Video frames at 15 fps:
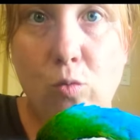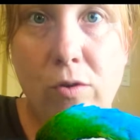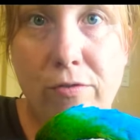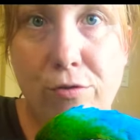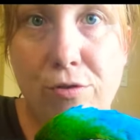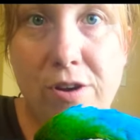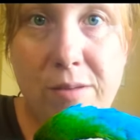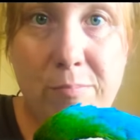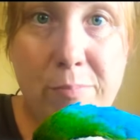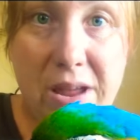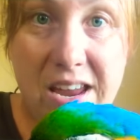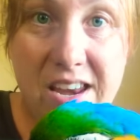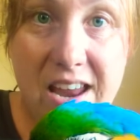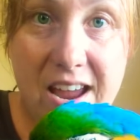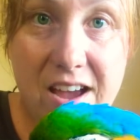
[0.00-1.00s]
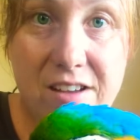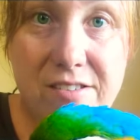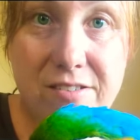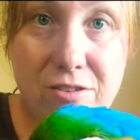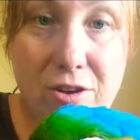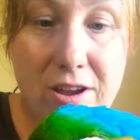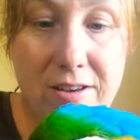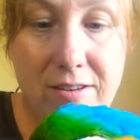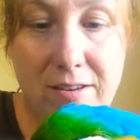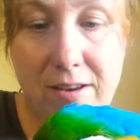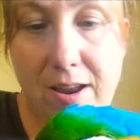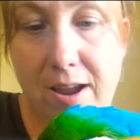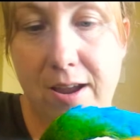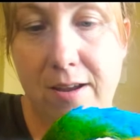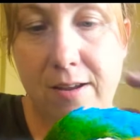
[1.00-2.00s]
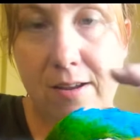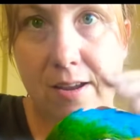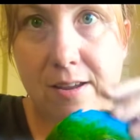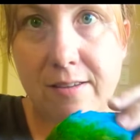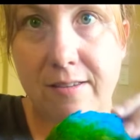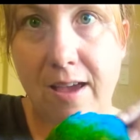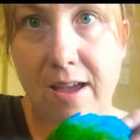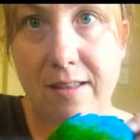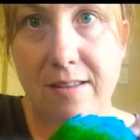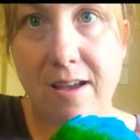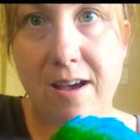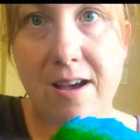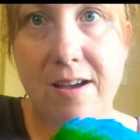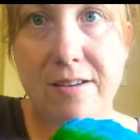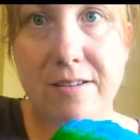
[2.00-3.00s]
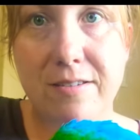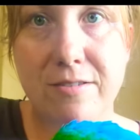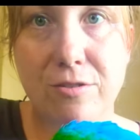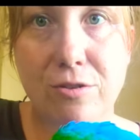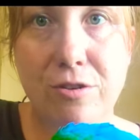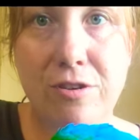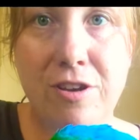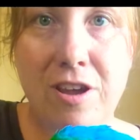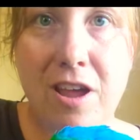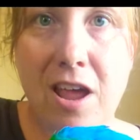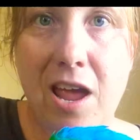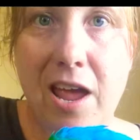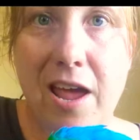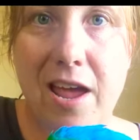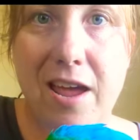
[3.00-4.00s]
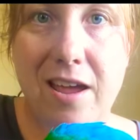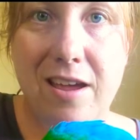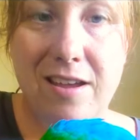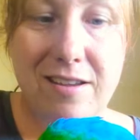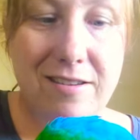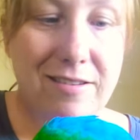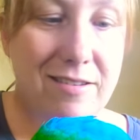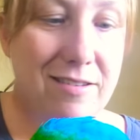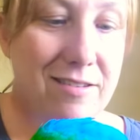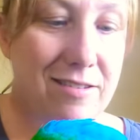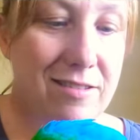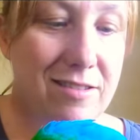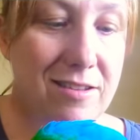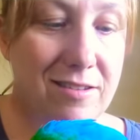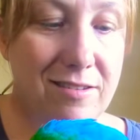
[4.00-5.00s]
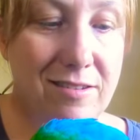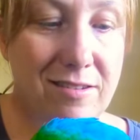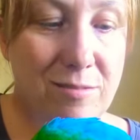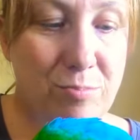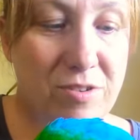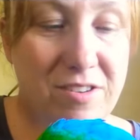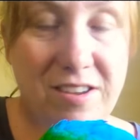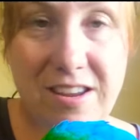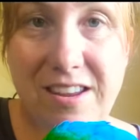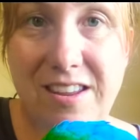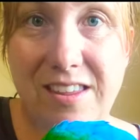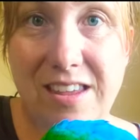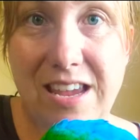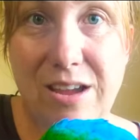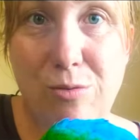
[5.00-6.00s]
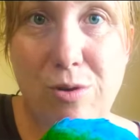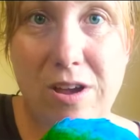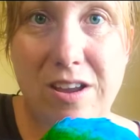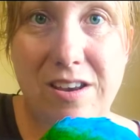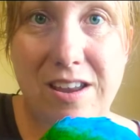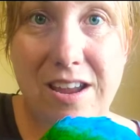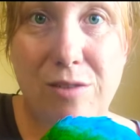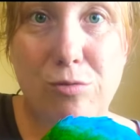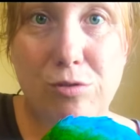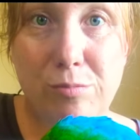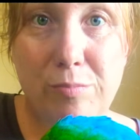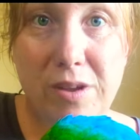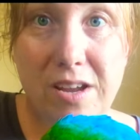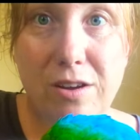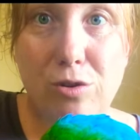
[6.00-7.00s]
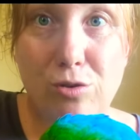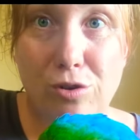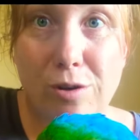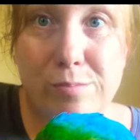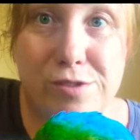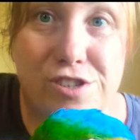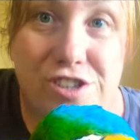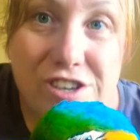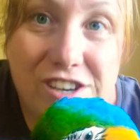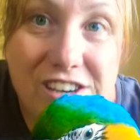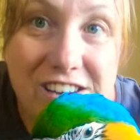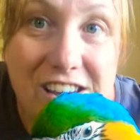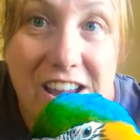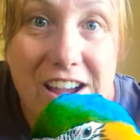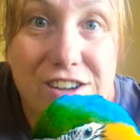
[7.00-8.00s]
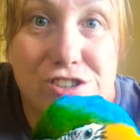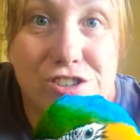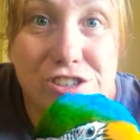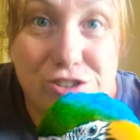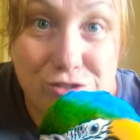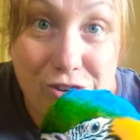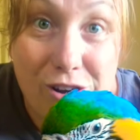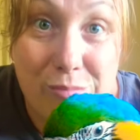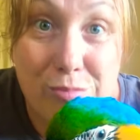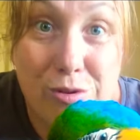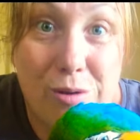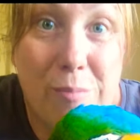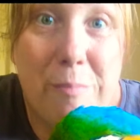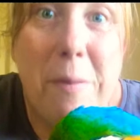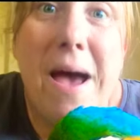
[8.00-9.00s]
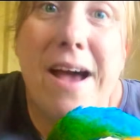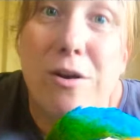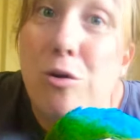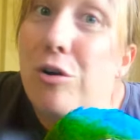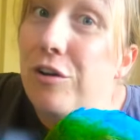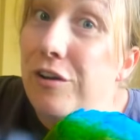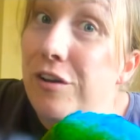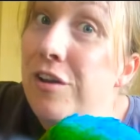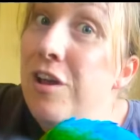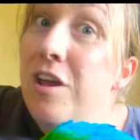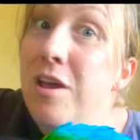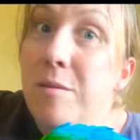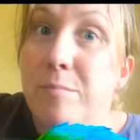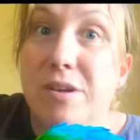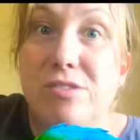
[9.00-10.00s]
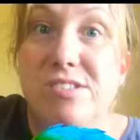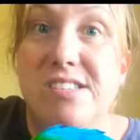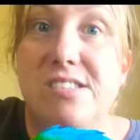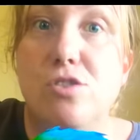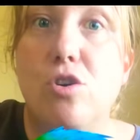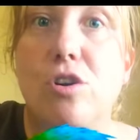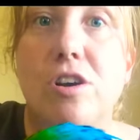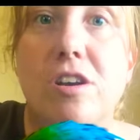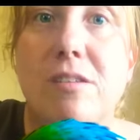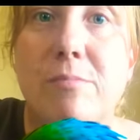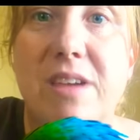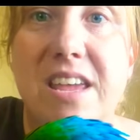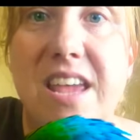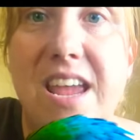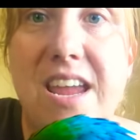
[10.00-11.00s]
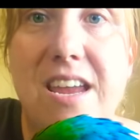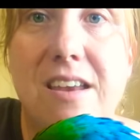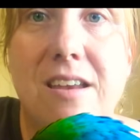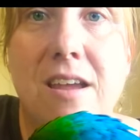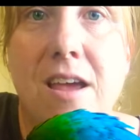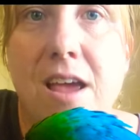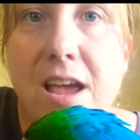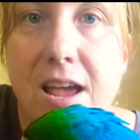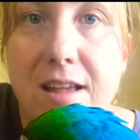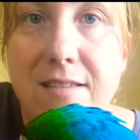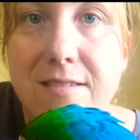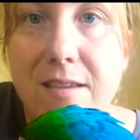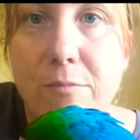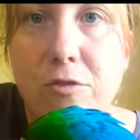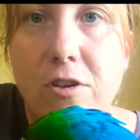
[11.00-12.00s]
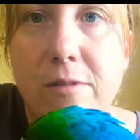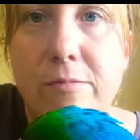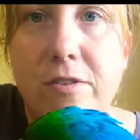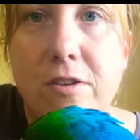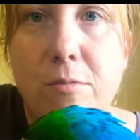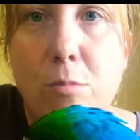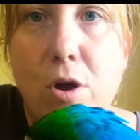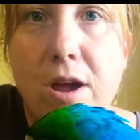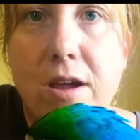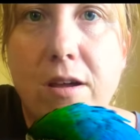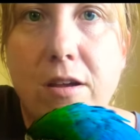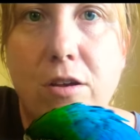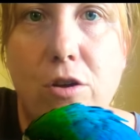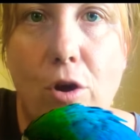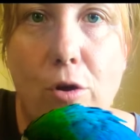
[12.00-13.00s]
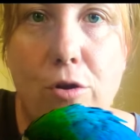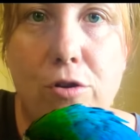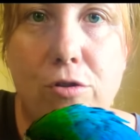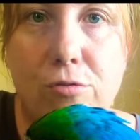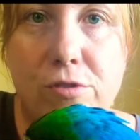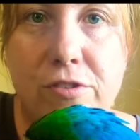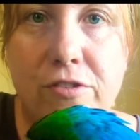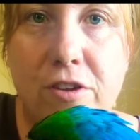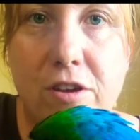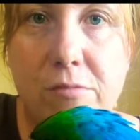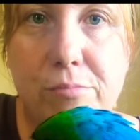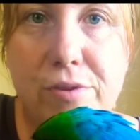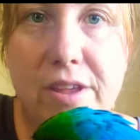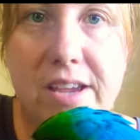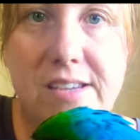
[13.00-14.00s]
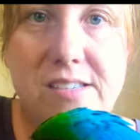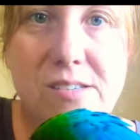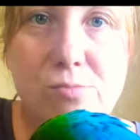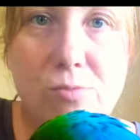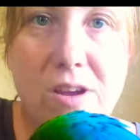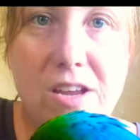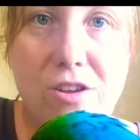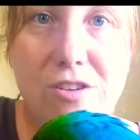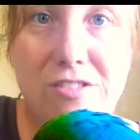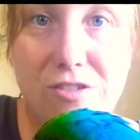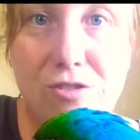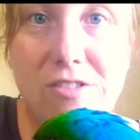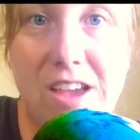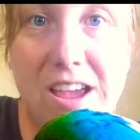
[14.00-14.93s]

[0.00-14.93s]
We've already been outside today, he's had the harness on, and this is particularly when it would be a good opportunity to actually try and put it back on, because he's not going to be keen. And sometimes you might go to a certain place where you do